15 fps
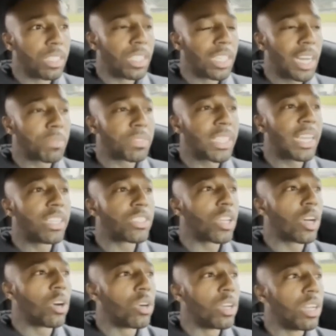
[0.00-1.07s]
You know what I'm saying?
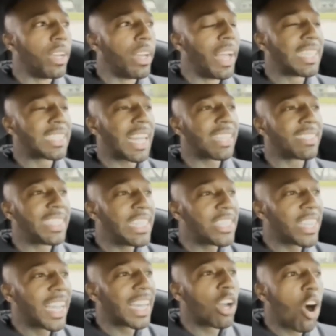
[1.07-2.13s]
So it's like
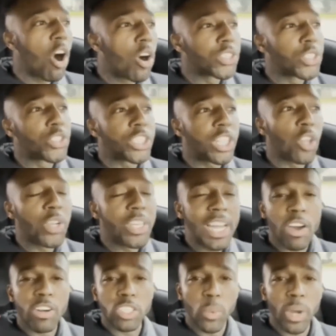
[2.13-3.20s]
teaching can also slow you
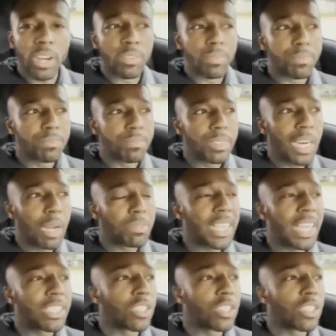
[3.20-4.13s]
down as well. You know what I'm saying?